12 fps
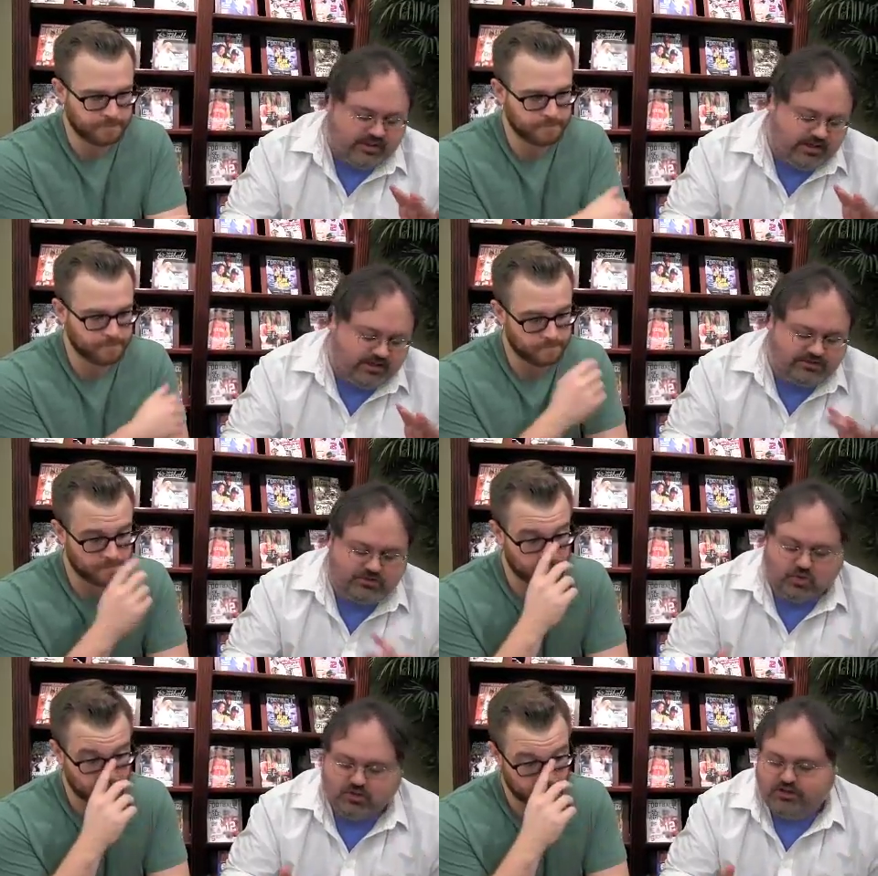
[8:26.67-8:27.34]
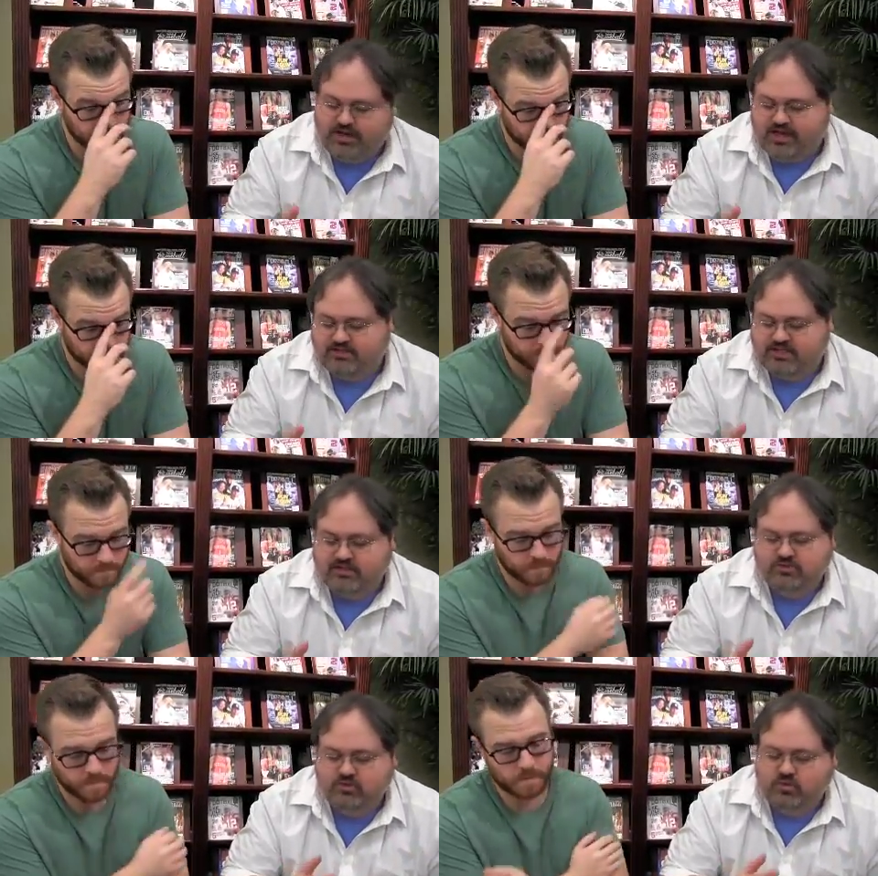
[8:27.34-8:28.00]
Speaker 1: Uh, Jordan has
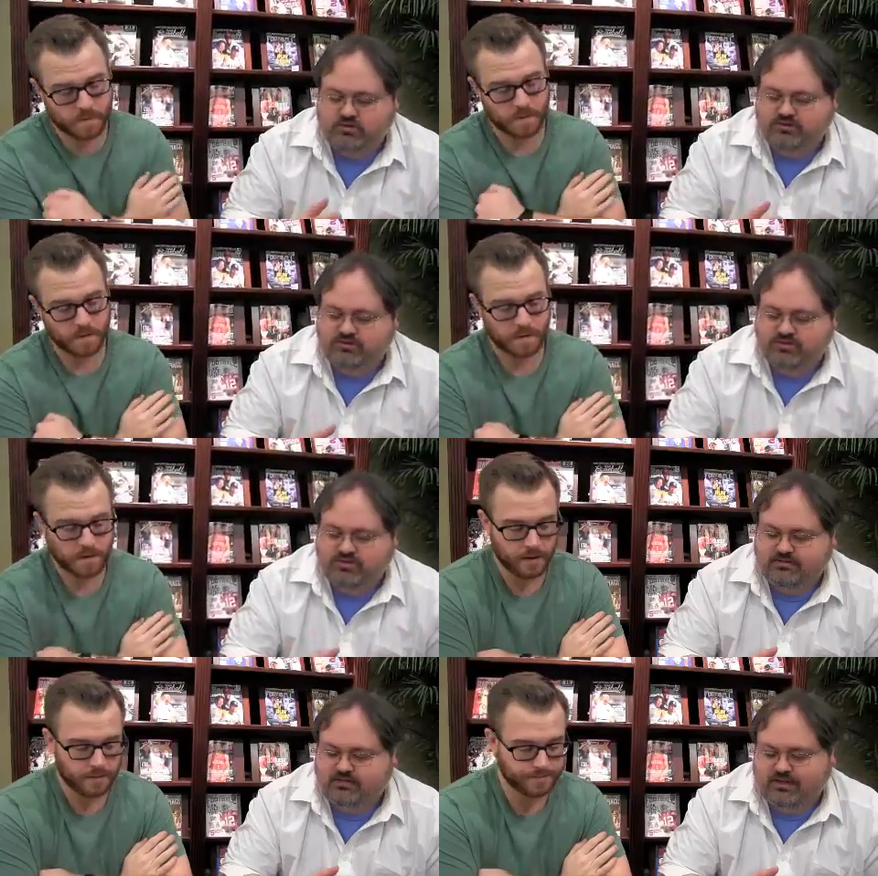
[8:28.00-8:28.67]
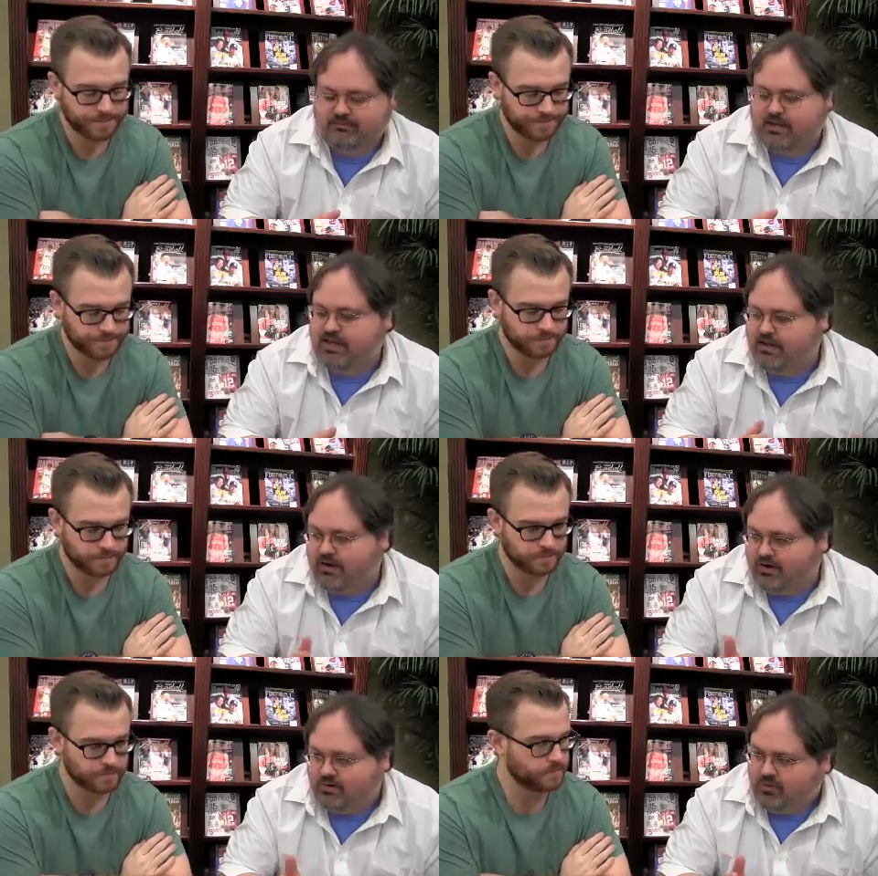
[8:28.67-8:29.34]
Air Jordans, and yeah. like Penny
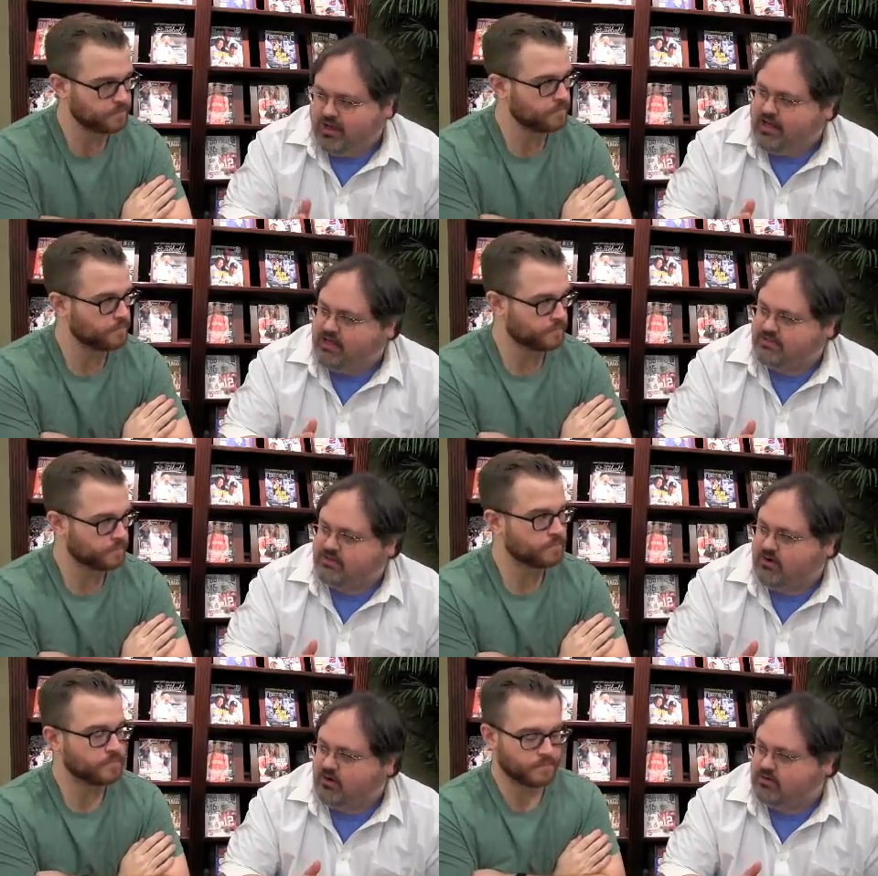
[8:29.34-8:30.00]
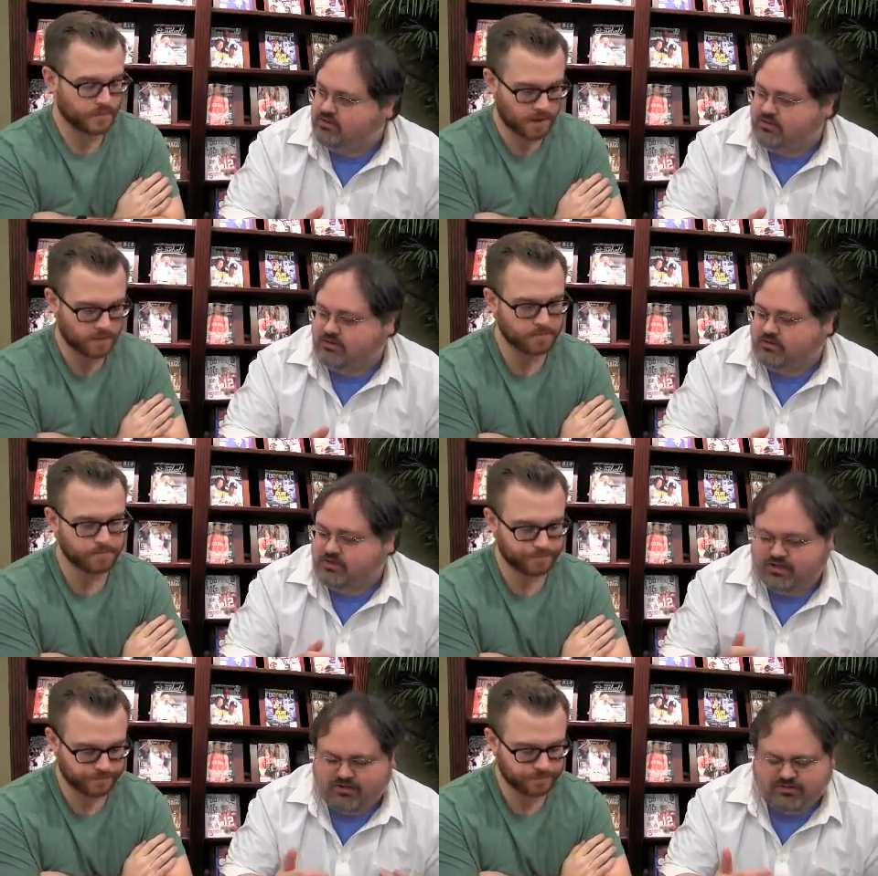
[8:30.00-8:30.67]
Hardaway has cards.
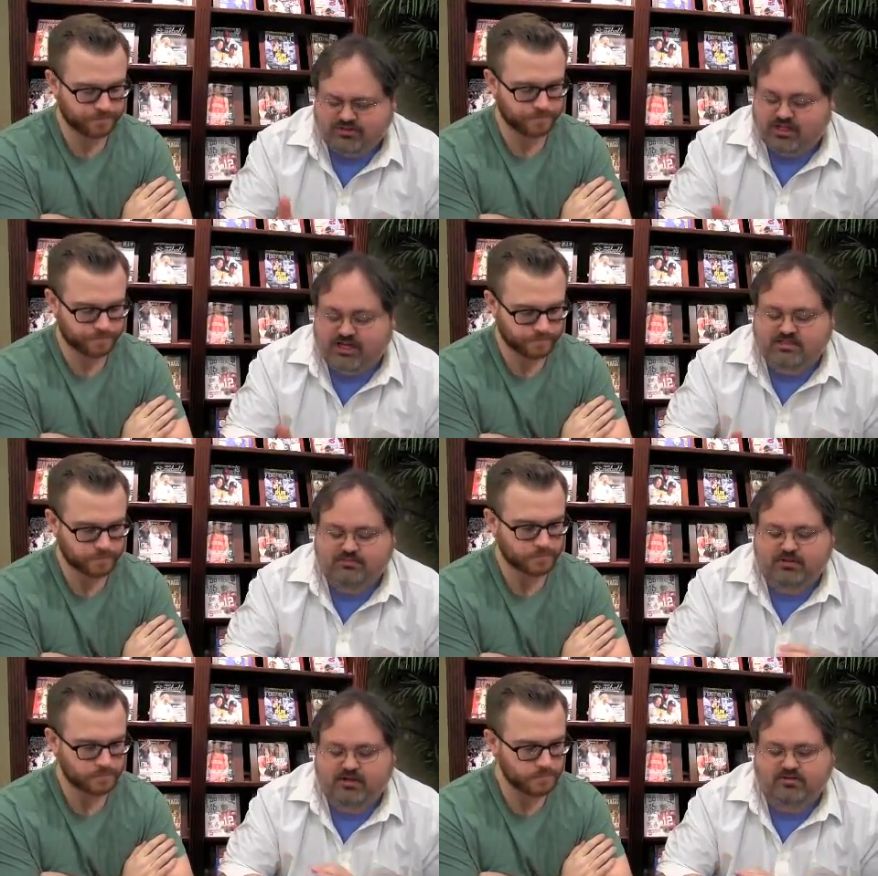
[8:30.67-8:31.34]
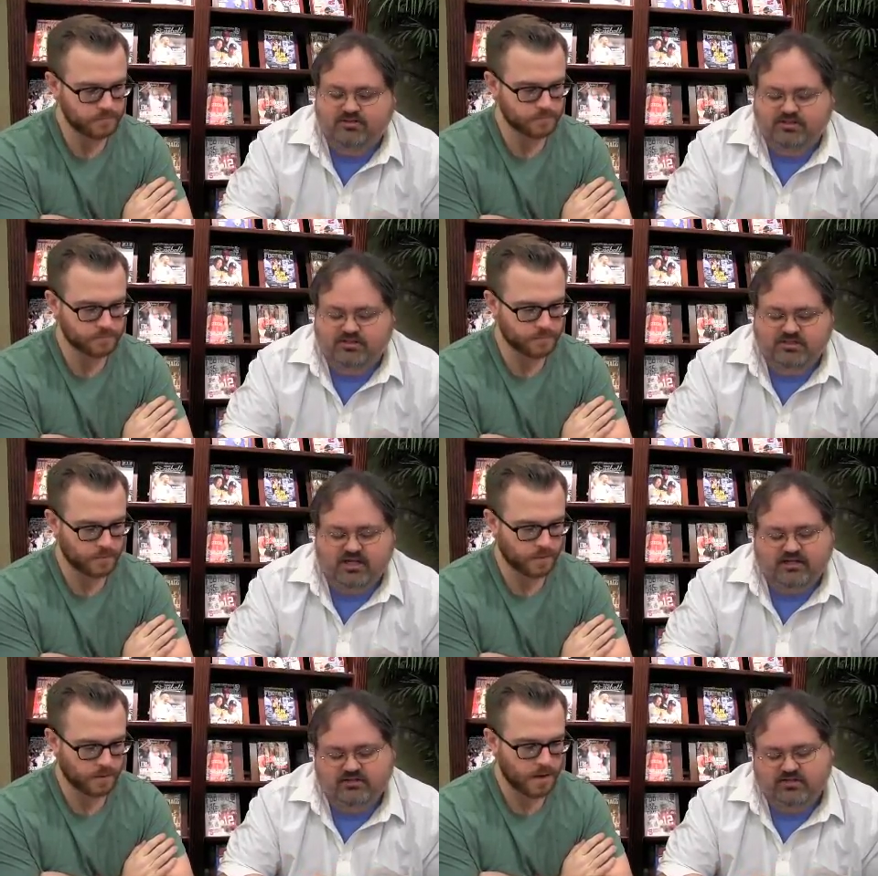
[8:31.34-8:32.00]
Yep. you know, there's lots of players in the
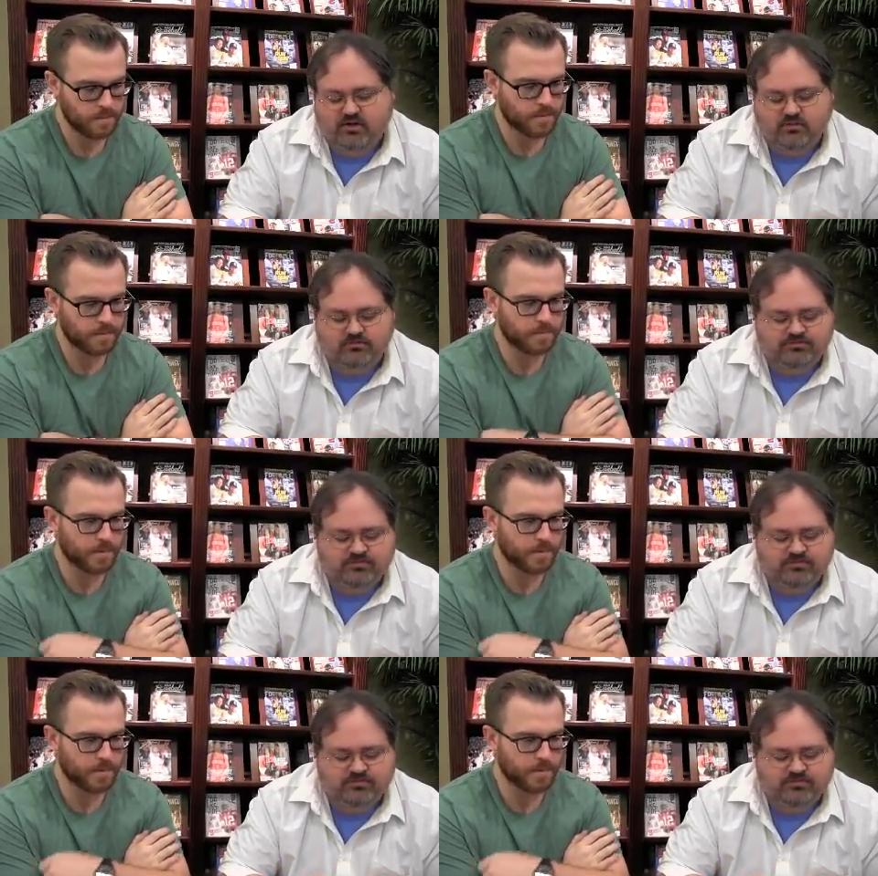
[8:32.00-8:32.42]
set. So,